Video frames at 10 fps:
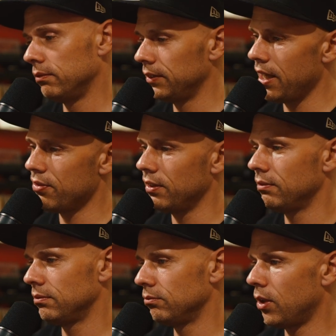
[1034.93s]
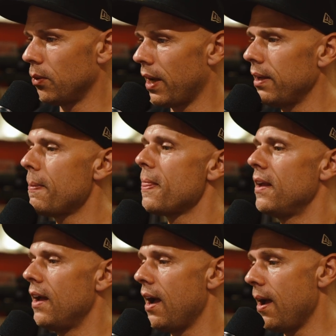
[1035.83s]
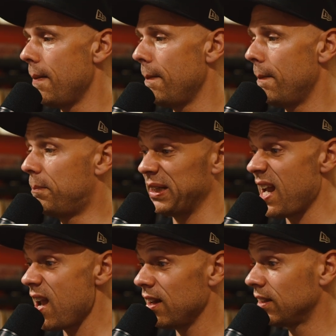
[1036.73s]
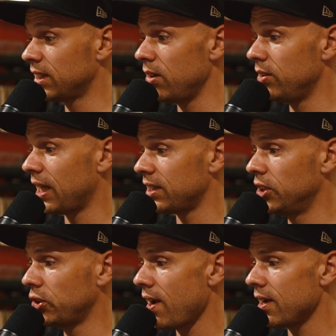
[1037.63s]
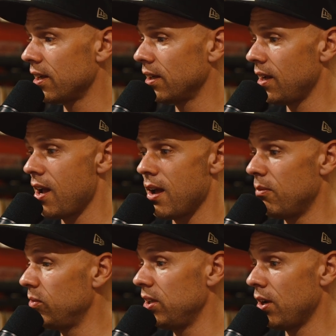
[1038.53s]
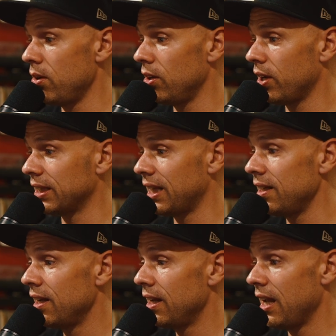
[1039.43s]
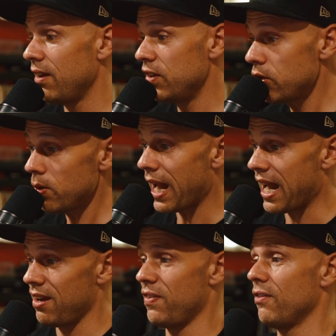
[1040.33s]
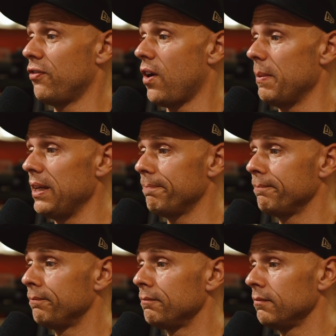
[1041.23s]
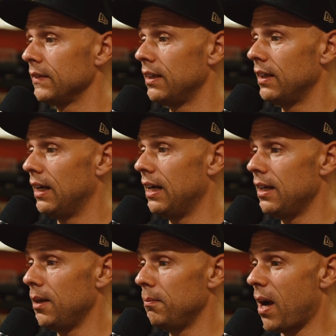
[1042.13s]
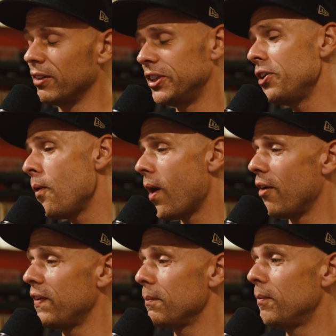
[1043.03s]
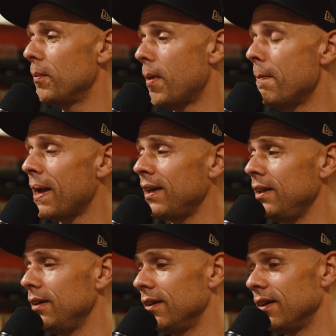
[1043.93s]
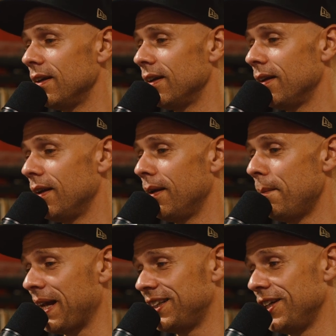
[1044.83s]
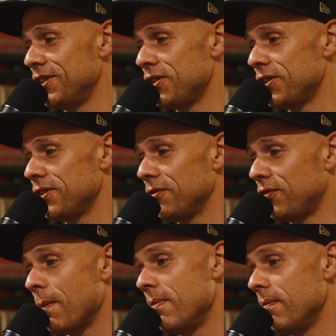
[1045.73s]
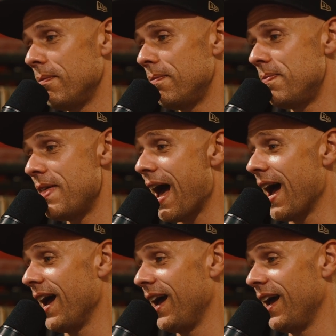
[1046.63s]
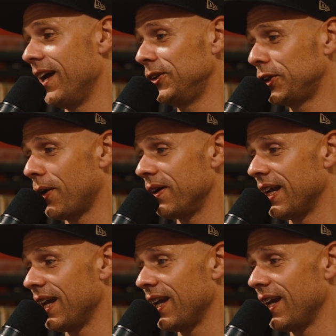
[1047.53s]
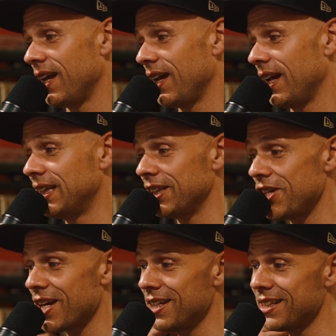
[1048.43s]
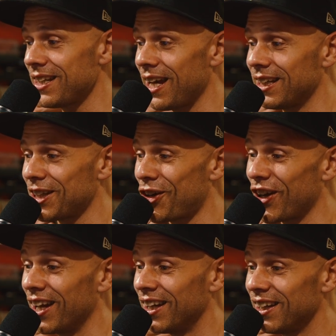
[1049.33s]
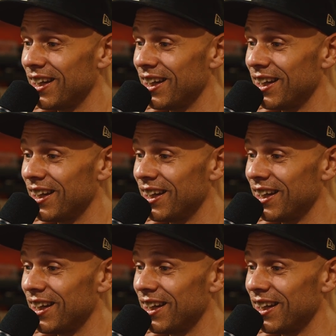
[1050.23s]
even wrong way. But yeah, so that's the track. You know, like I said, if you do get anything from it, do you know what? I think my main message from that and showing it is, as you can see, it's like